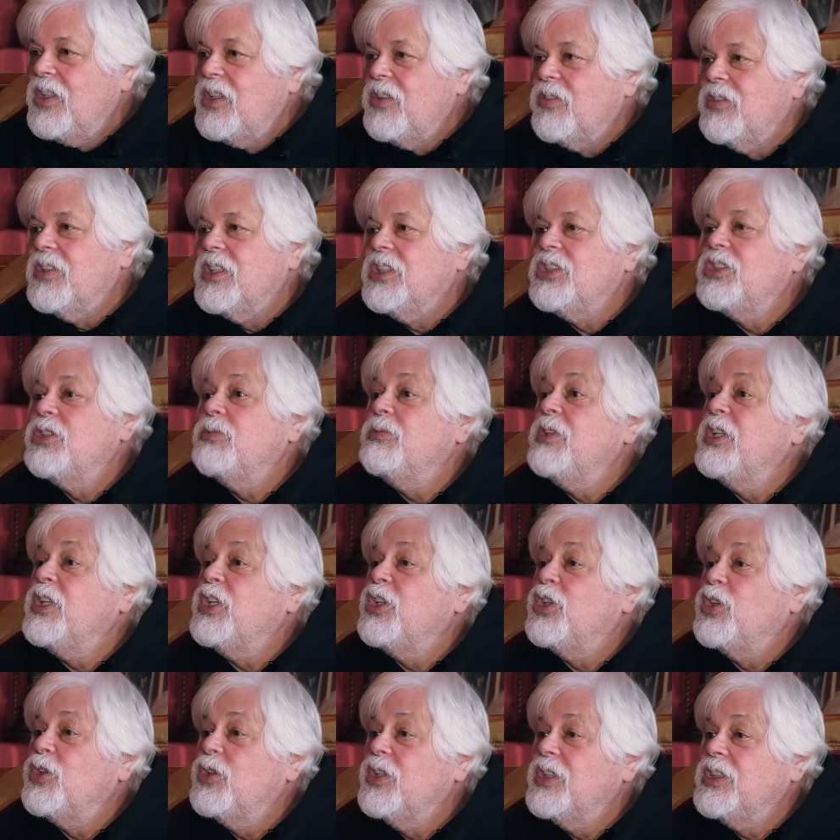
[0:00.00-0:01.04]
when they should be
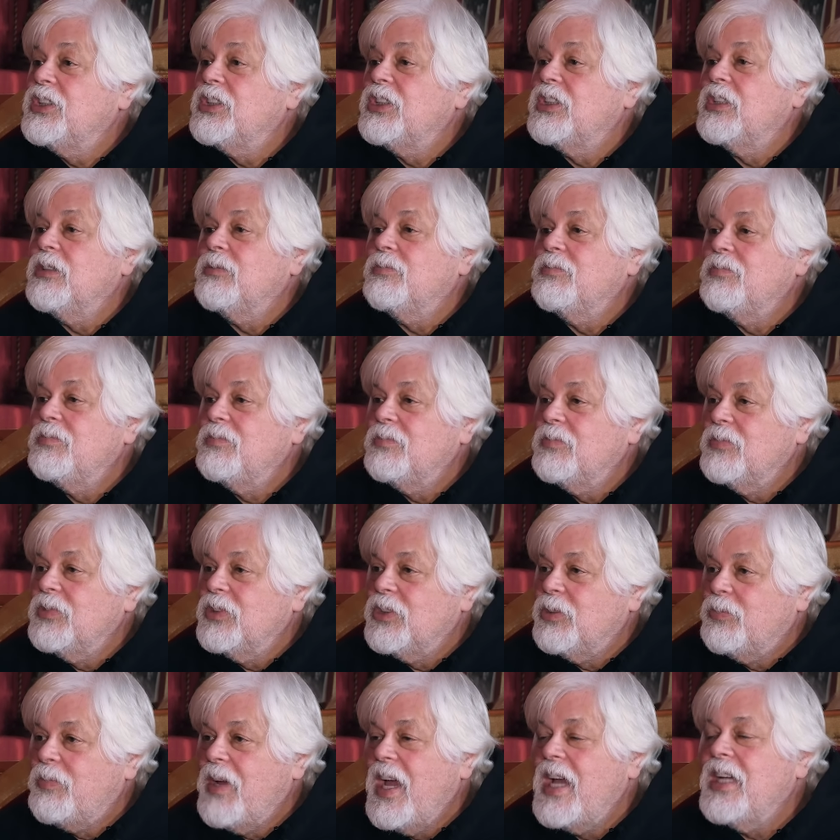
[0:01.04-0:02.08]
encouraging them
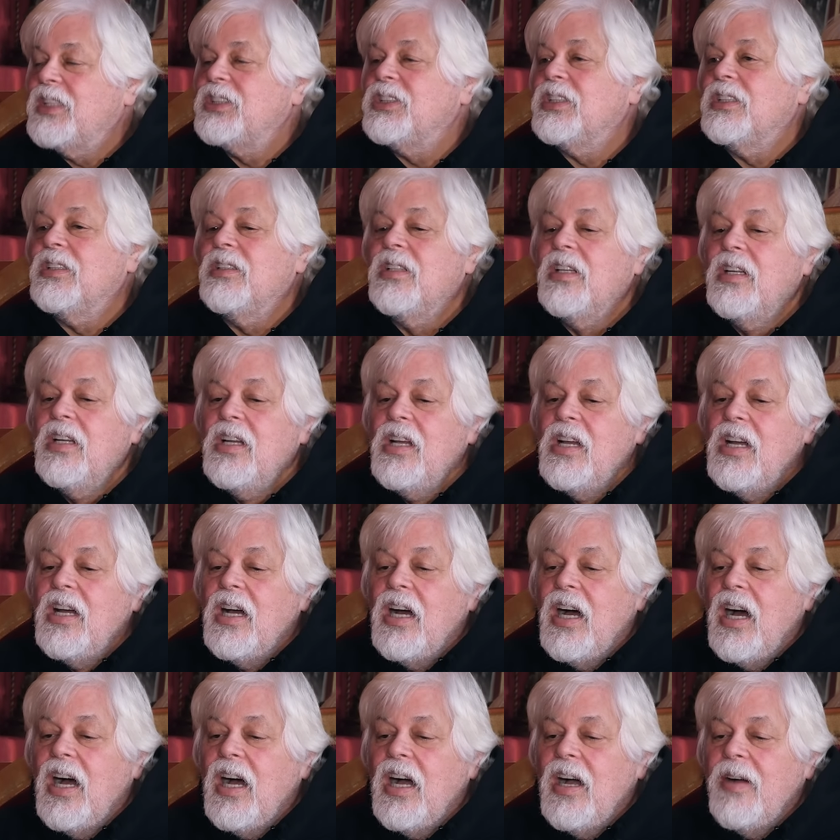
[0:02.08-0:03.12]
their passion.
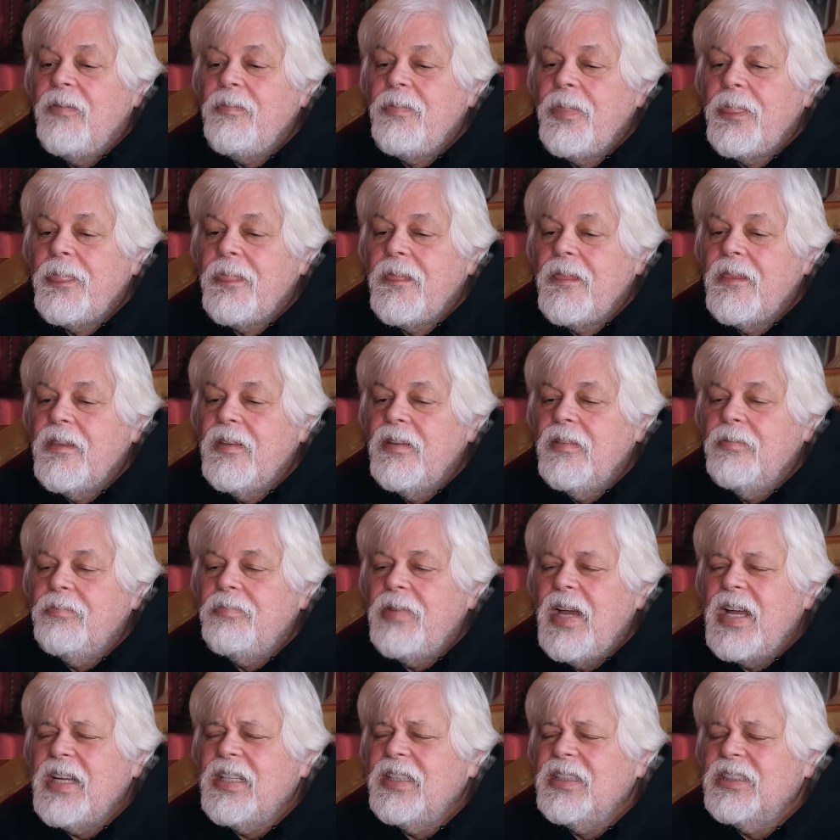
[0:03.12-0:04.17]

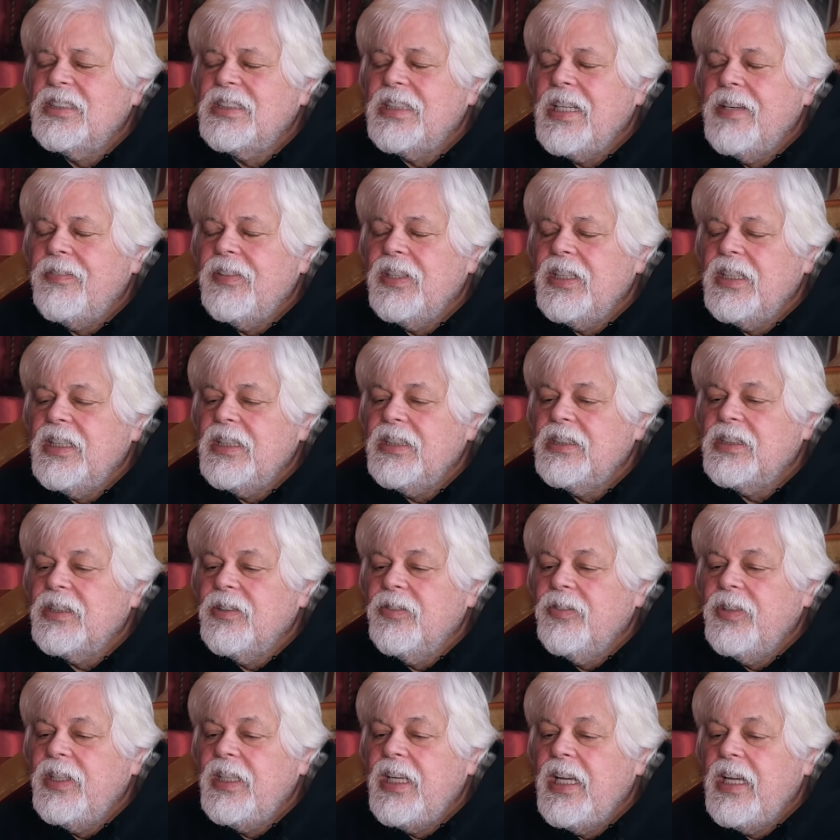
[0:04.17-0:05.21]
Back in the 70s,
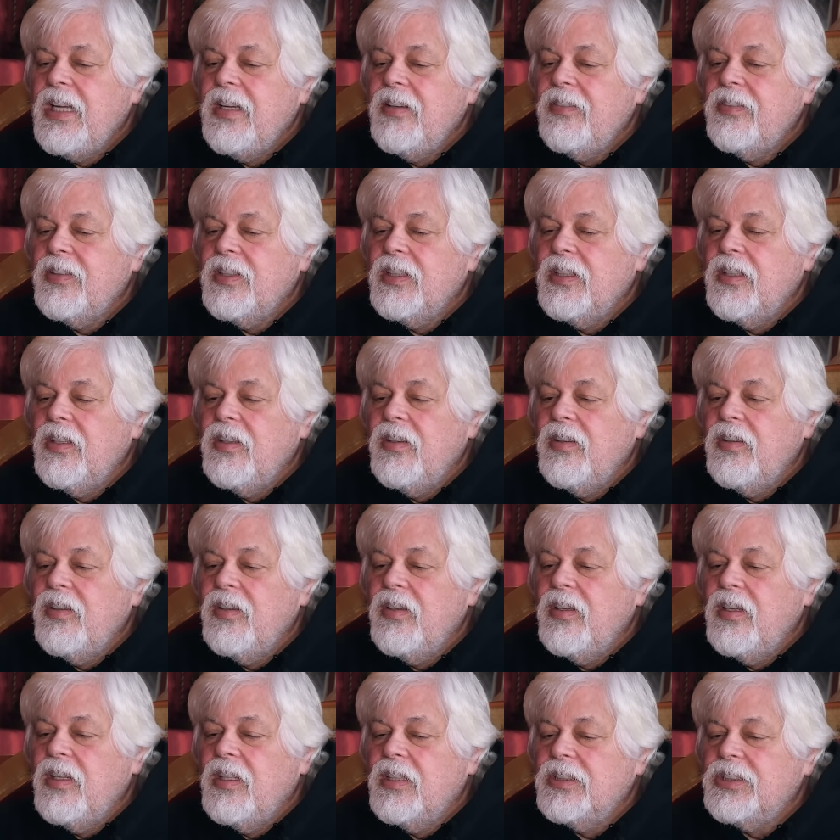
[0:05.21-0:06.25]
we gave
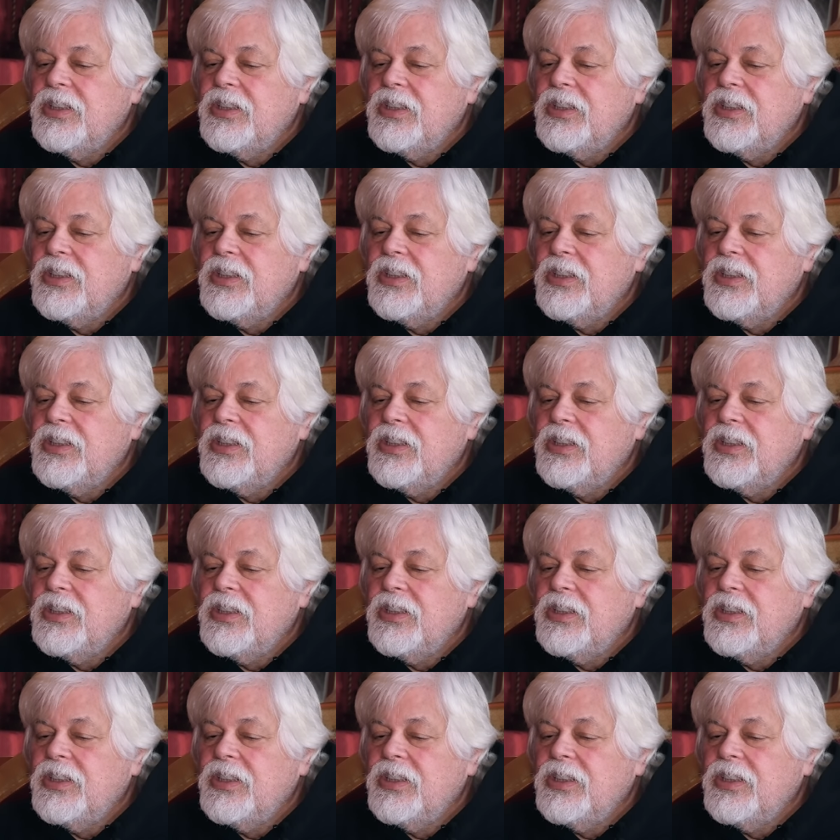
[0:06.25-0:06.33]
a